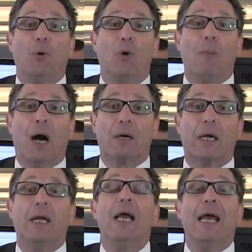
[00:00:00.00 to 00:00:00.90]
bull
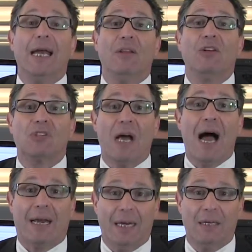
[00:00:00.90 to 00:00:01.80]
market in the
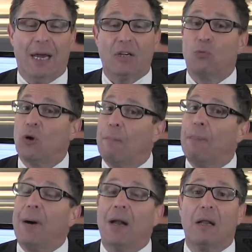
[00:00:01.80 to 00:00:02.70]
stock index. We're up
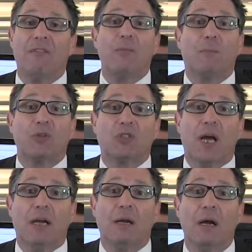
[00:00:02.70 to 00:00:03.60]
about
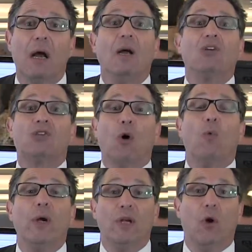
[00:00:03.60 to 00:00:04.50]
11%, so
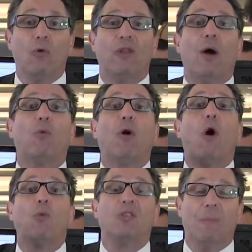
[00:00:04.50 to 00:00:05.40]
we know that we're
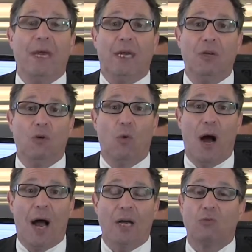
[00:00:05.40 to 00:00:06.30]
always making new
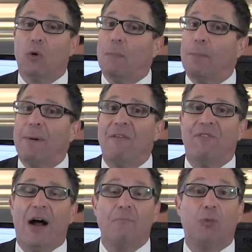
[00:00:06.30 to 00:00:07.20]
highs. We're up about
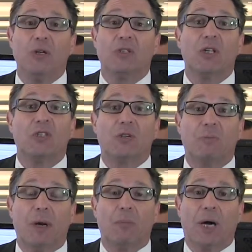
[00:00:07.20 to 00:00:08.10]
5 points in the
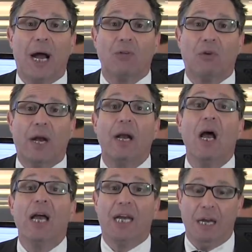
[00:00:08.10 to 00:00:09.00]
September contract.
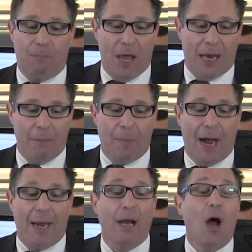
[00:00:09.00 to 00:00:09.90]
Keep that in
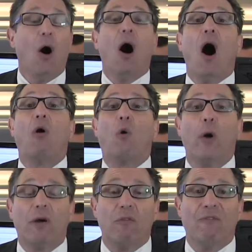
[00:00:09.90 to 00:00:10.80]
mind. A
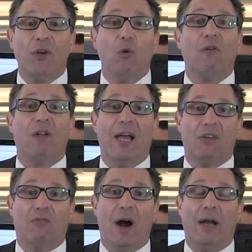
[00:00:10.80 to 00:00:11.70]
quick review of
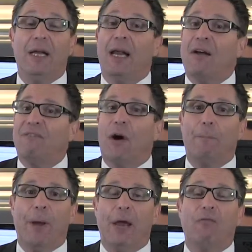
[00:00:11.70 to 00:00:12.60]
last Friday, non-farm
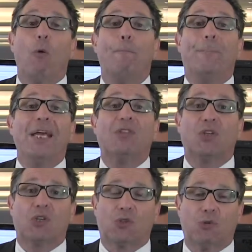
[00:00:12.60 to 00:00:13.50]
payroll beat
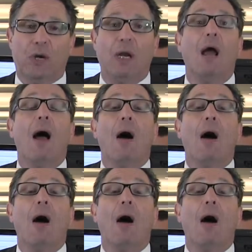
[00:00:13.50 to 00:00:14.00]
the street